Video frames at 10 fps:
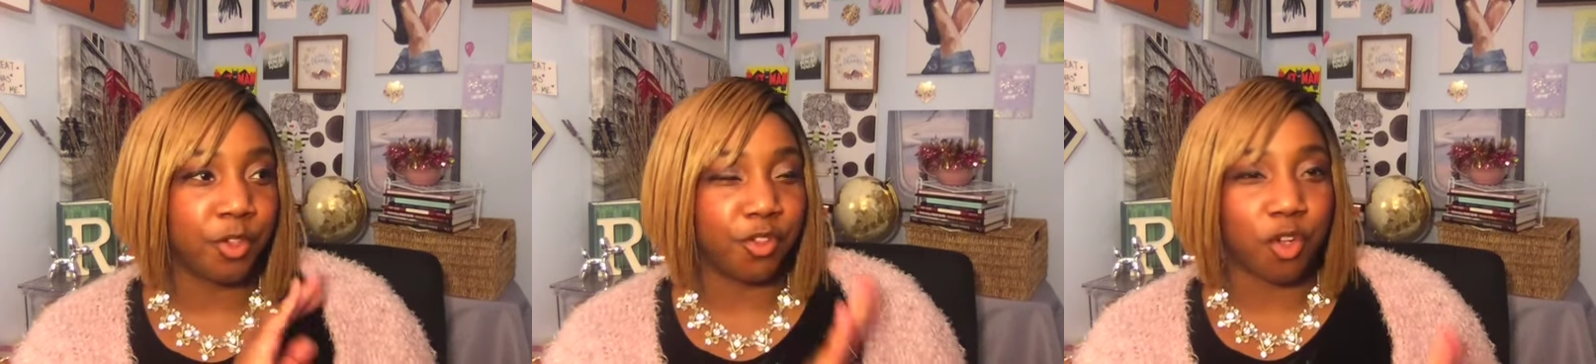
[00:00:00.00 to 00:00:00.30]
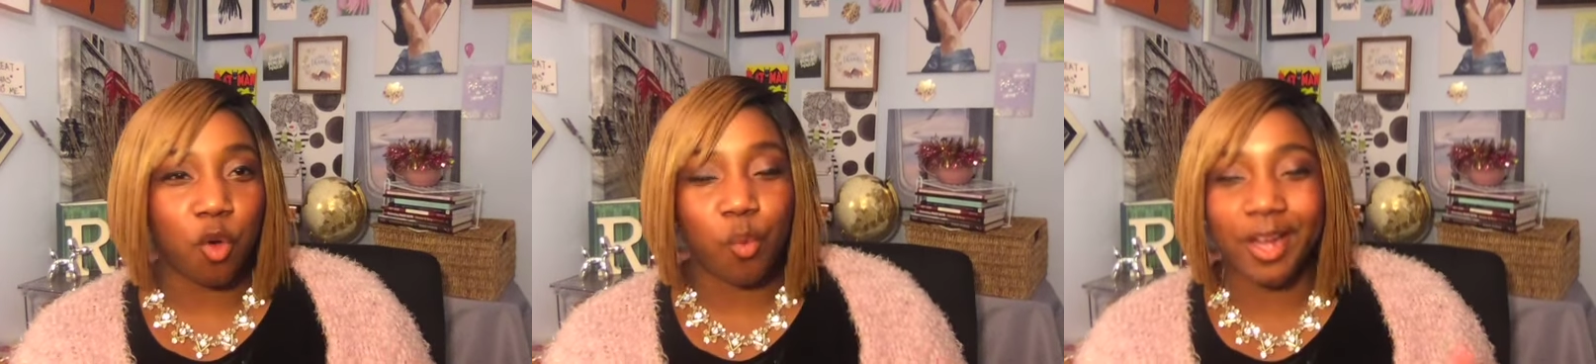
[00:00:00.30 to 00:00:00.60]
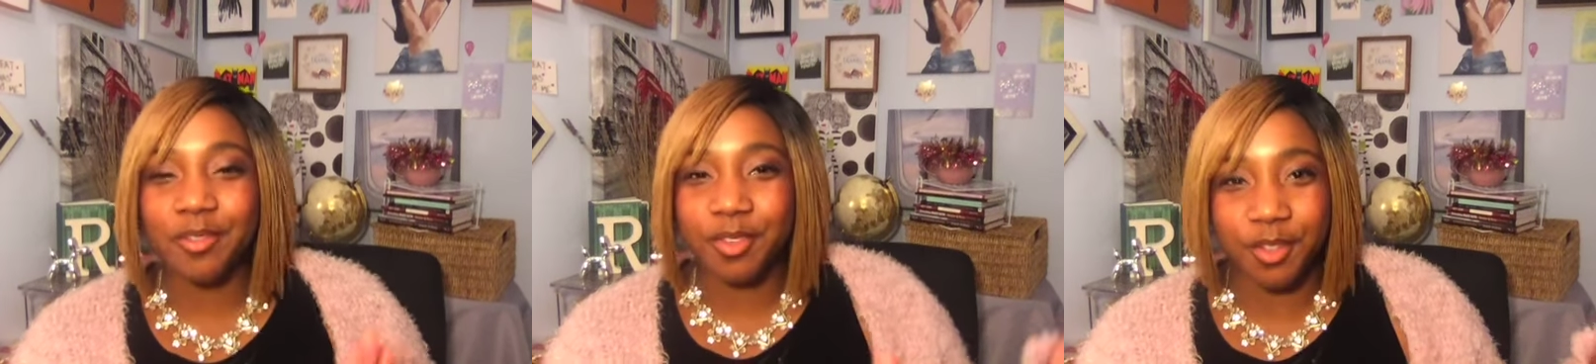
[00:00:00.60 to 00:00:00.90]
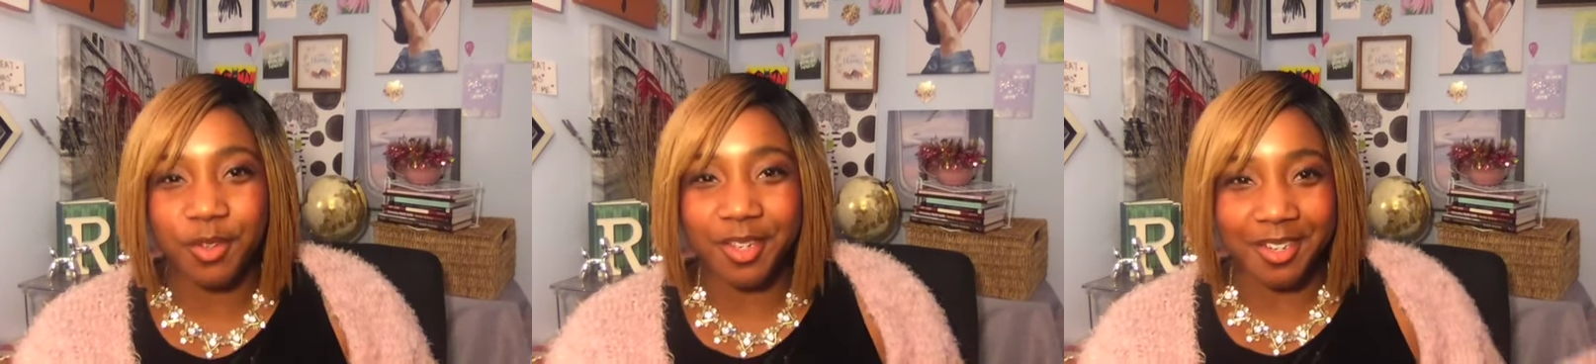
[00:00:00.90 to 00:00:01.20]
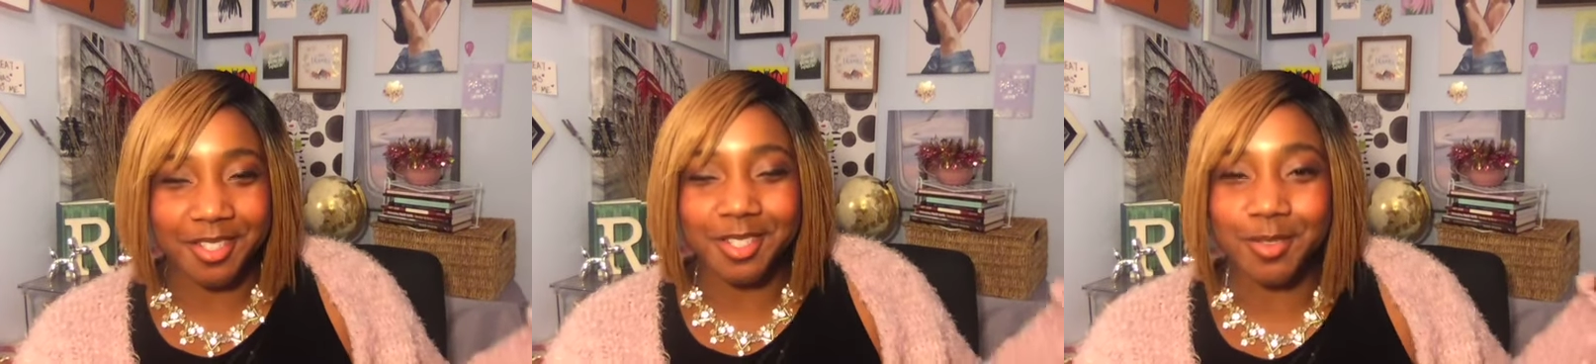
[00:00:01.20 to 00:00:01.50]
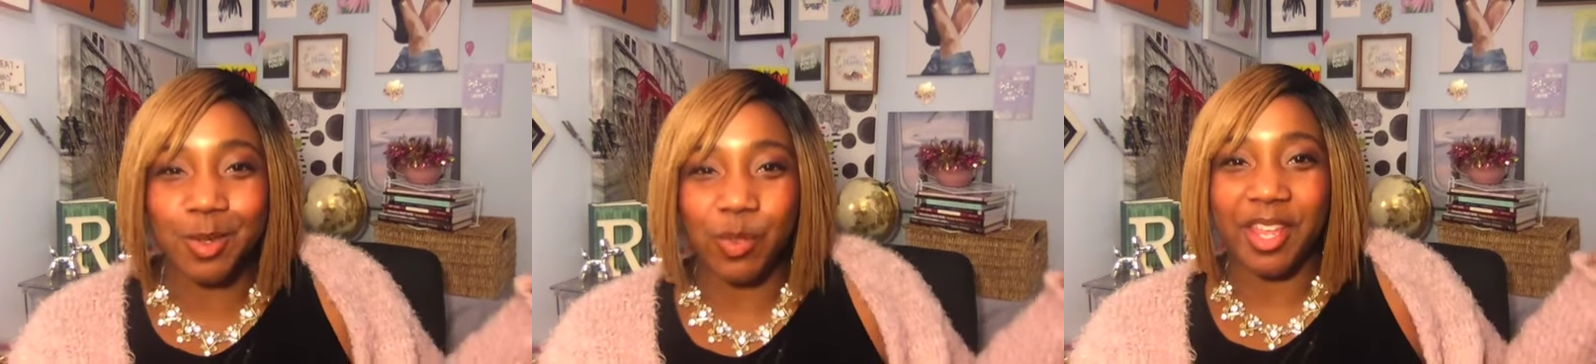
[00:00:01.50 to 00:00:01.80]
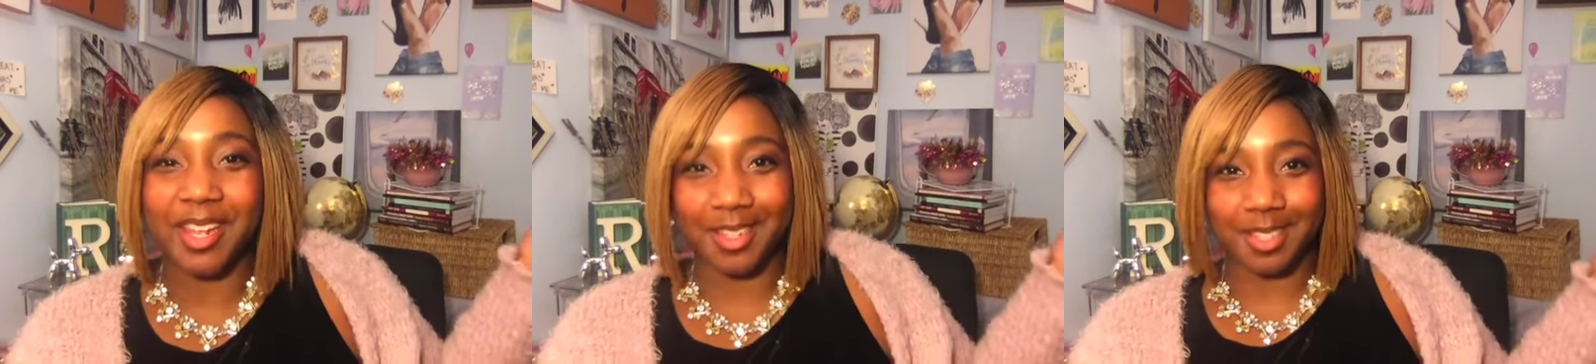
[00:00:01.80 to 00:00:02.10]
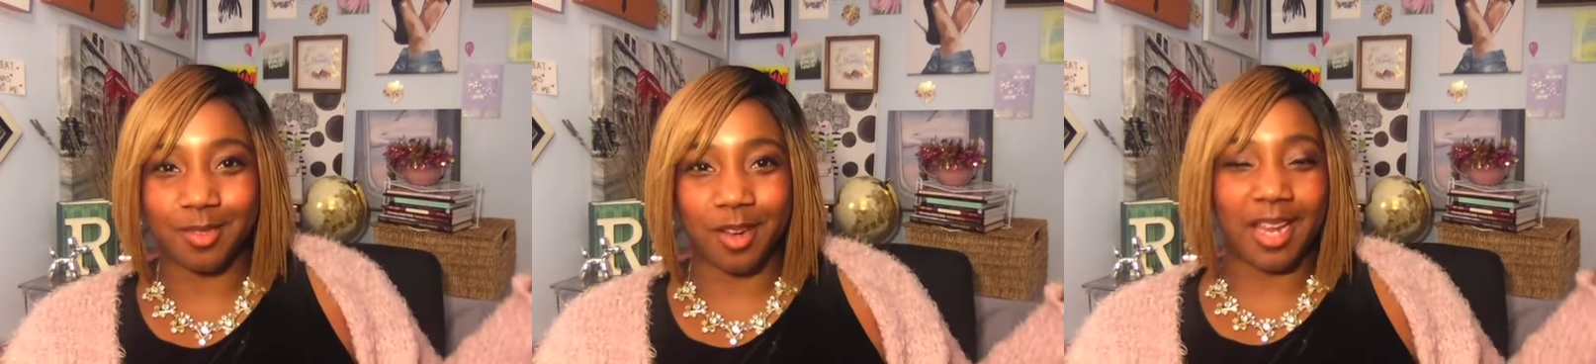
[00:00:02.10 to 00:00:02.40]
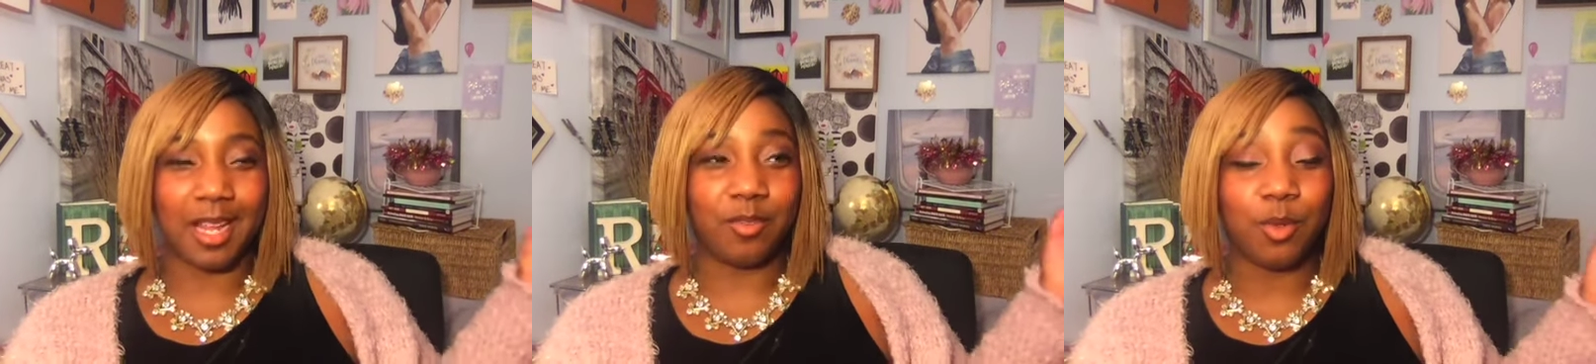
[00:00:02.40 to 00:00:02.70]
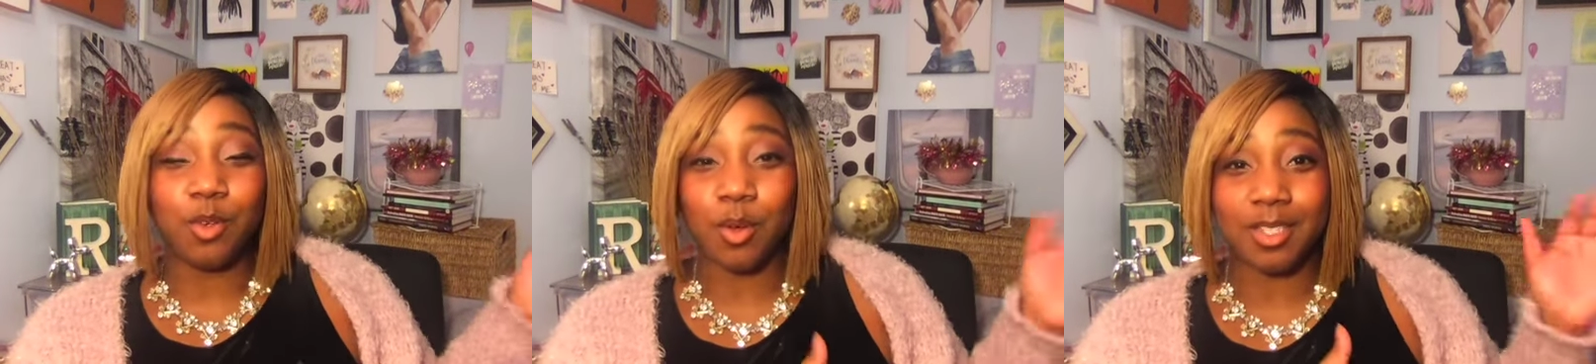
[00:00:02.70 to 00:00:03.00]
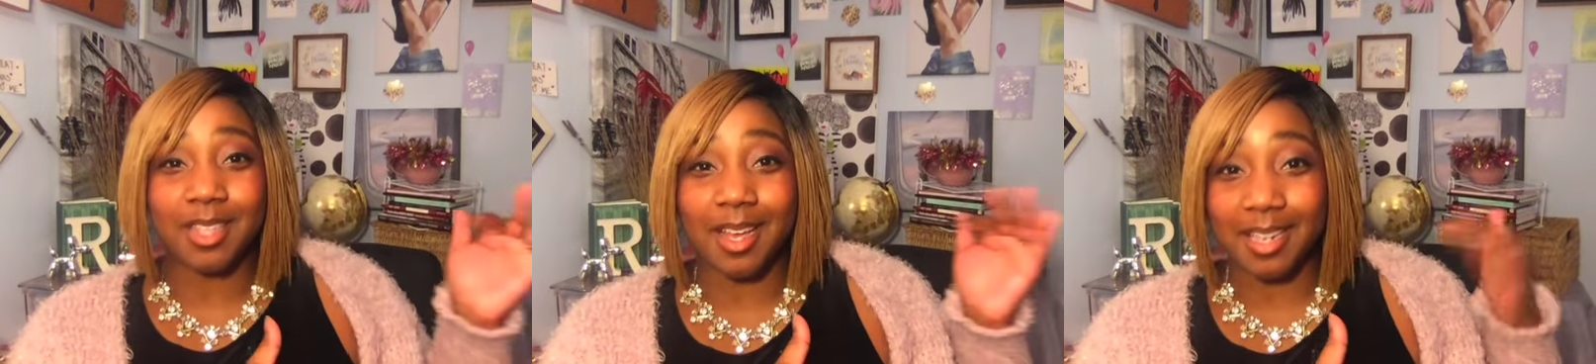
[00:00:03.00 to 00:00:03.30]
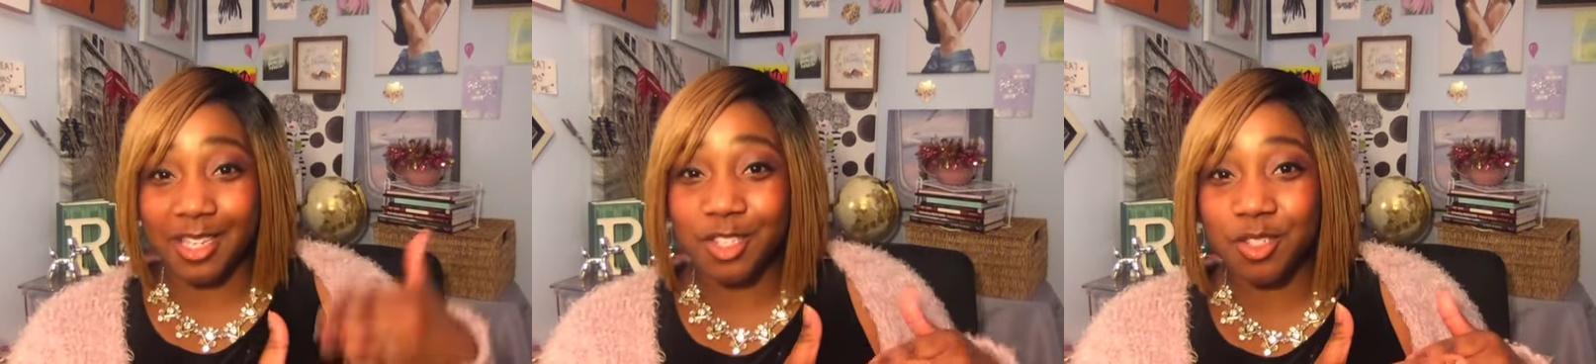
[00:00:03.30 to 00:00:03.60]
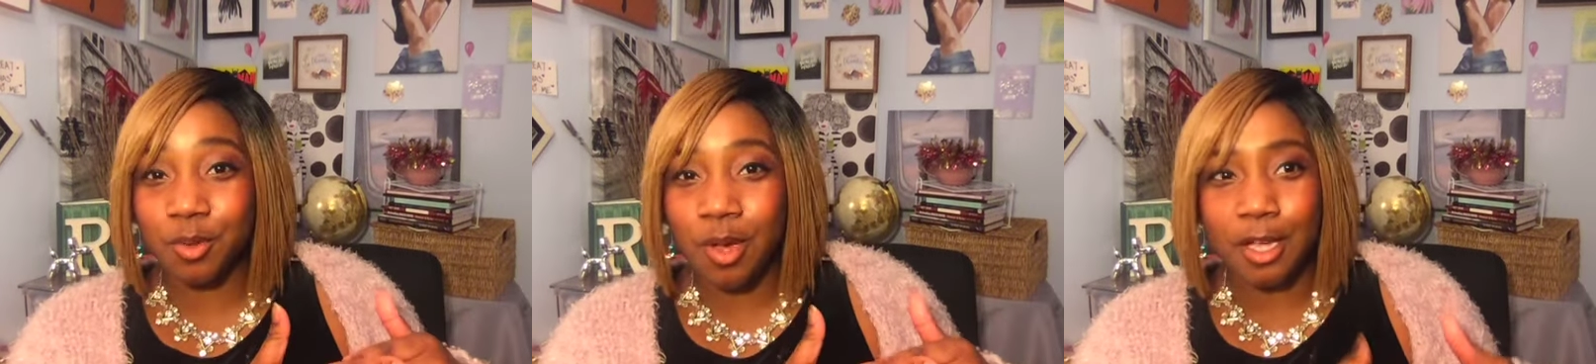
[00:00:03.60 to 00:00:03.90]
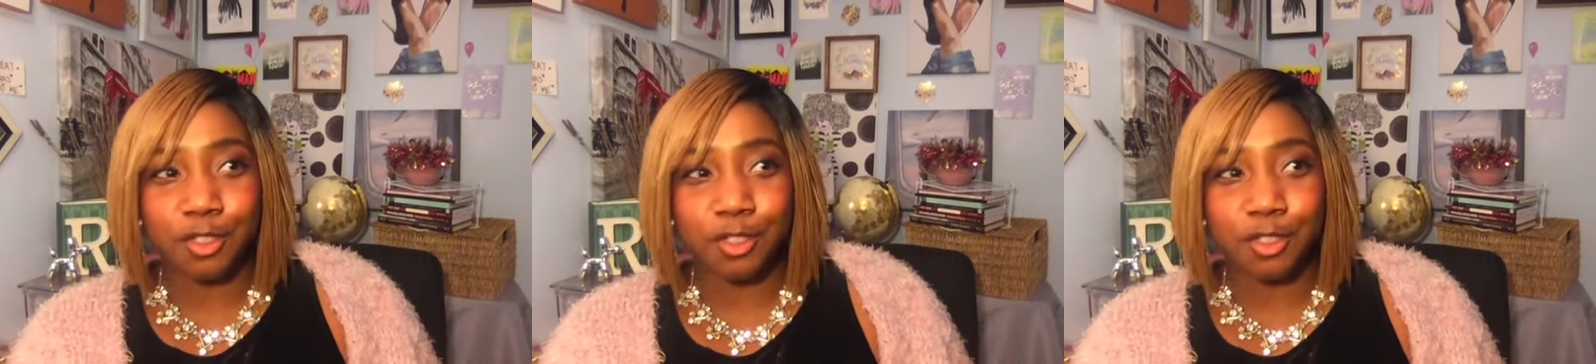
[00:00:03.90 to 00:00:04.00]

don't wait for the new year's to do new things right if you notice an issue